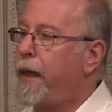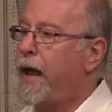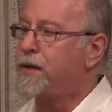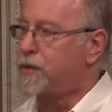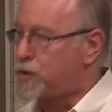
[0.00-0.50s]

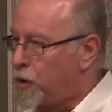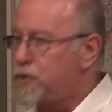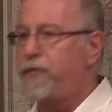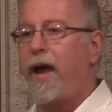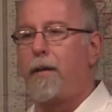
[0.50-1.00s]
as a
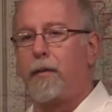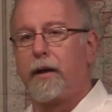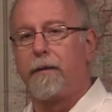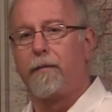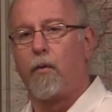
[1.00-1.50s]
church
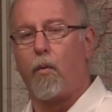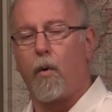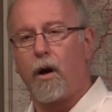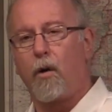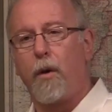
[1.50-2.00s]
family,
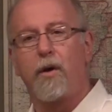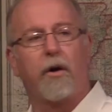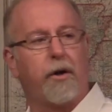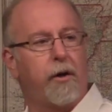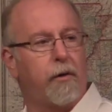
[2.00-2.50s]
what are we
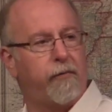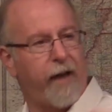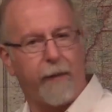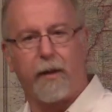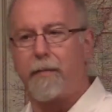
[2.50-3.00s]
going to do,
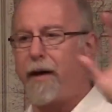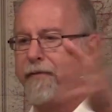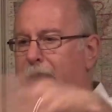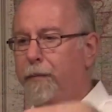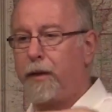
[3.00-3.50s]
family by
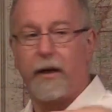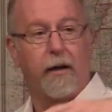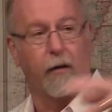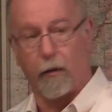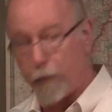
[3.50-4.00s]

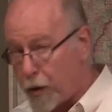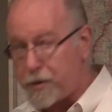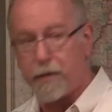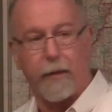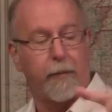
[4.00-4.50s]
family or
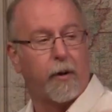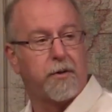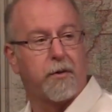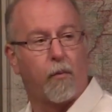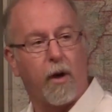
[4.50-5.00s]
person by
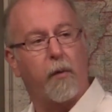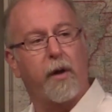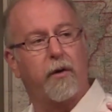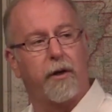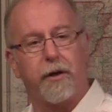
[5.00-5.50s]
person? What are we
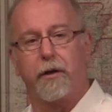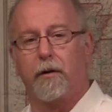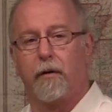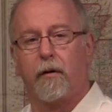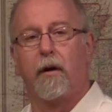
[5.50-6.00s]
going to
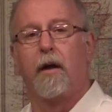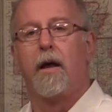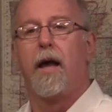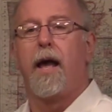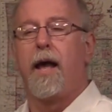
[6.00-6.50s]
do
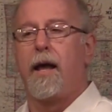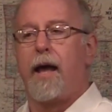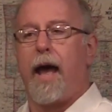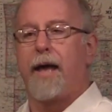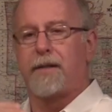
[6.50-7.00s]

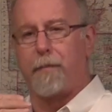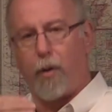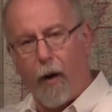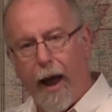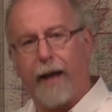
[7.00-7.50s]
as a
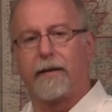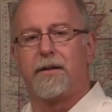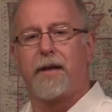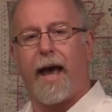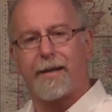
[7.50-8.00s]

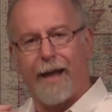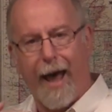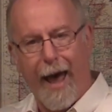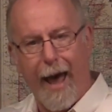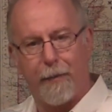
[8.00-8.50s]
practice, as a
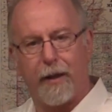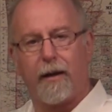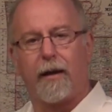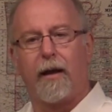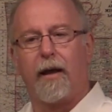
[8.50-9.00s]
habit,
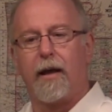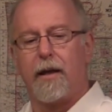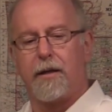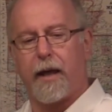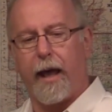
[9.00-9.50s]

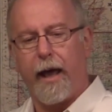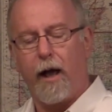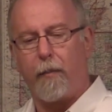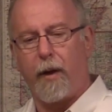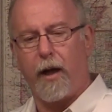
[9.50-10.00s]
to
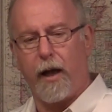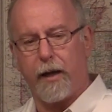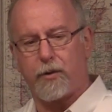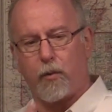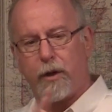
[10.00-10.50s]
help
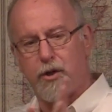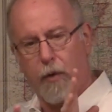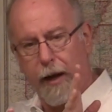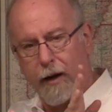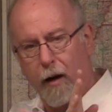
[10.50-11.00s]
us
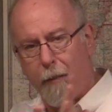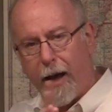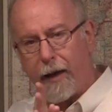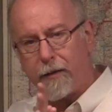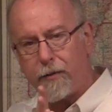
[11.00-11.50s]
retrain our
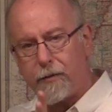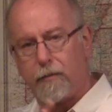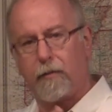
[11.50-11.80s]
minds